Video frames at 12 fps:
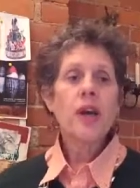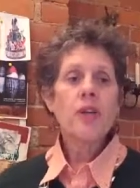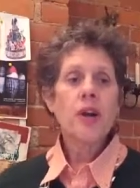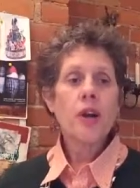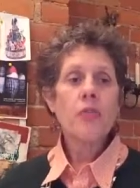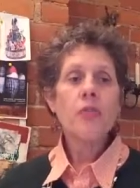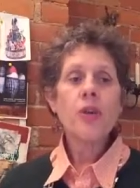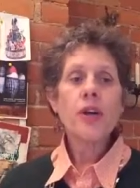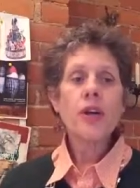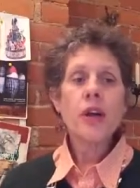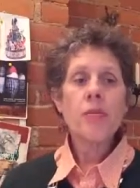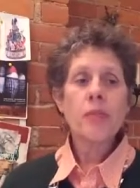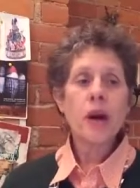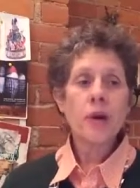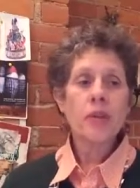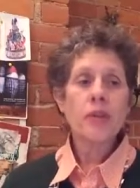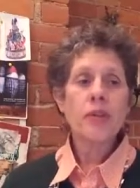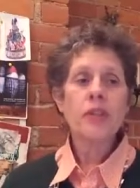that are put in our
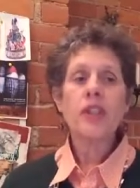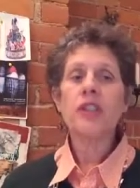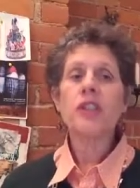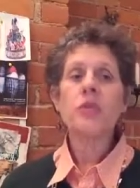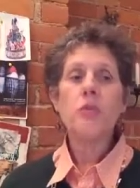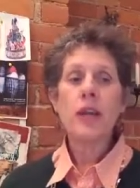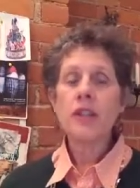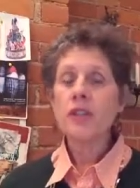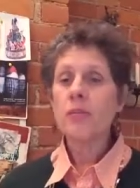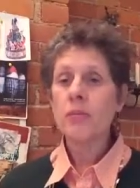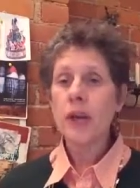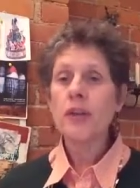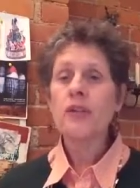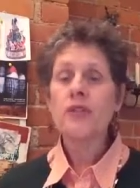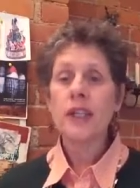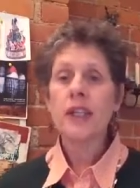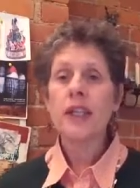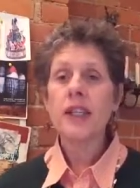mouth, such as metal
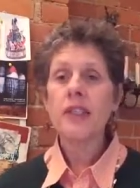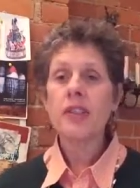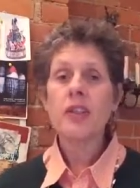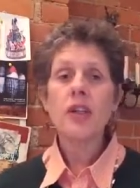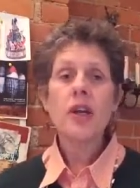fillings,